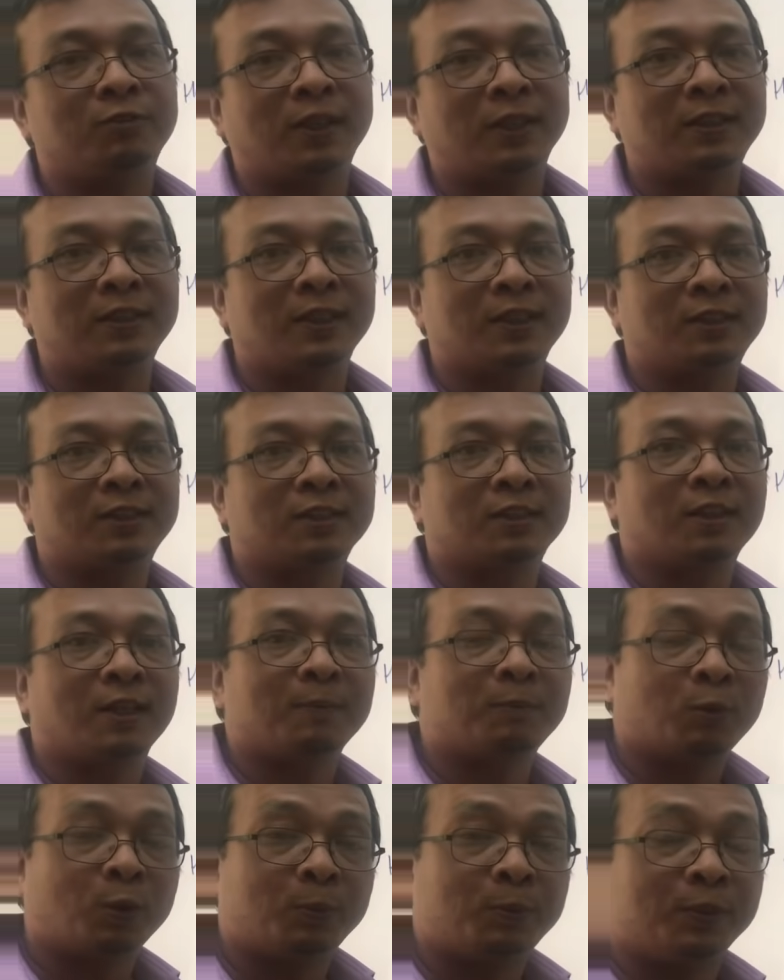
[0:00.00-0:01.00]
fatty acids
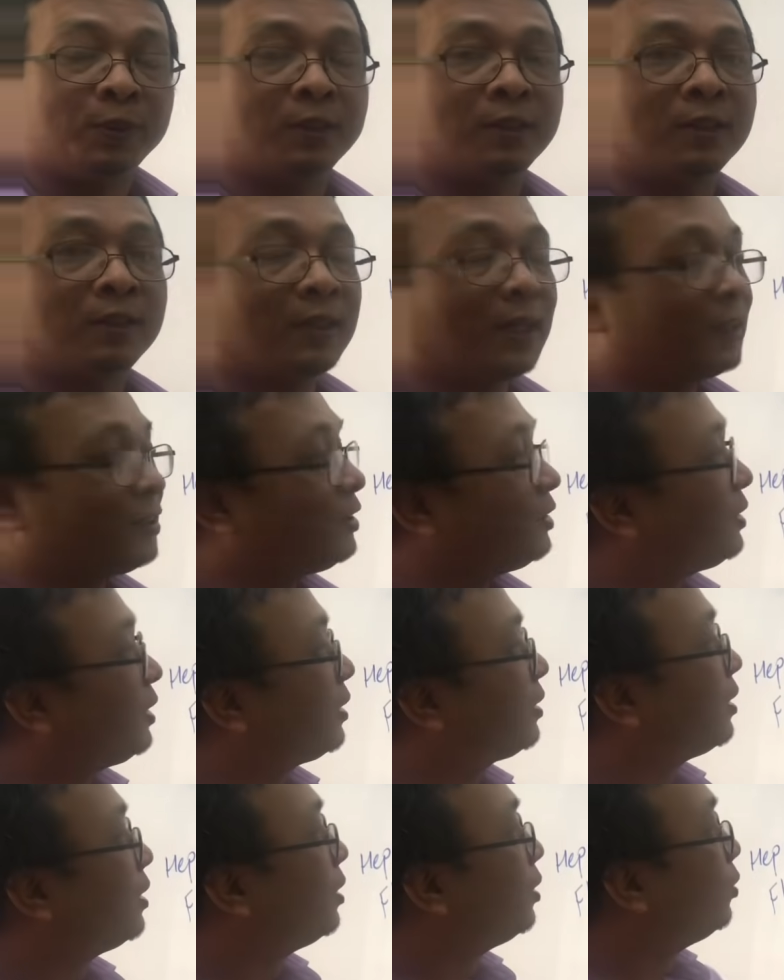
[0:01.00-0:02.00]
like propionate
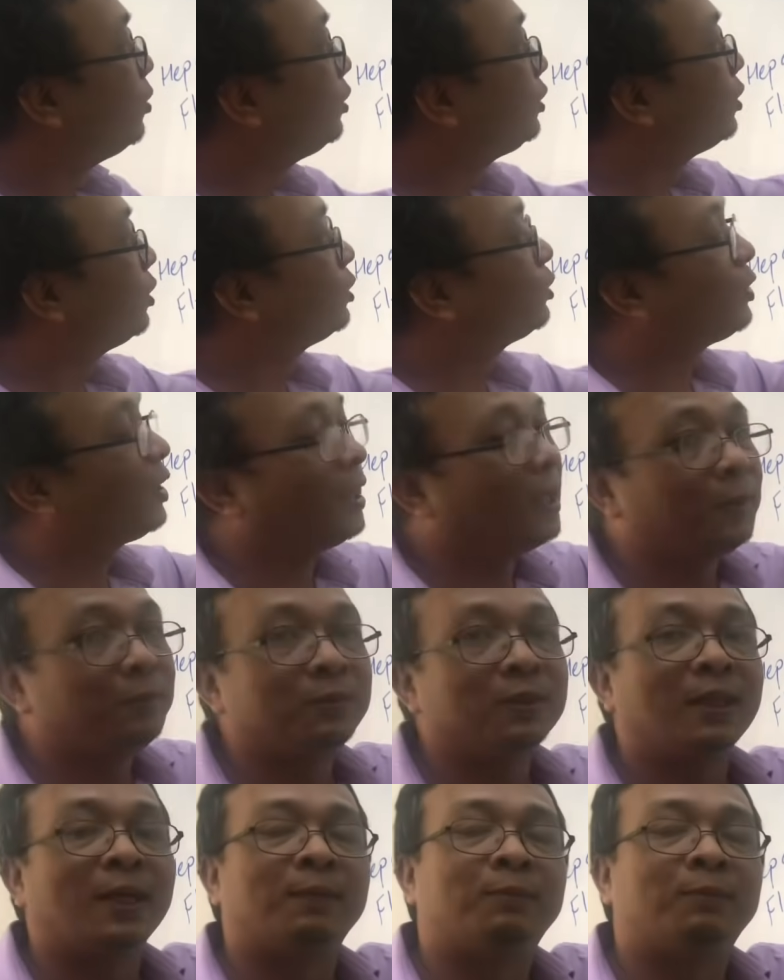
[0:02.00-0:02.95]
acetate which also helps in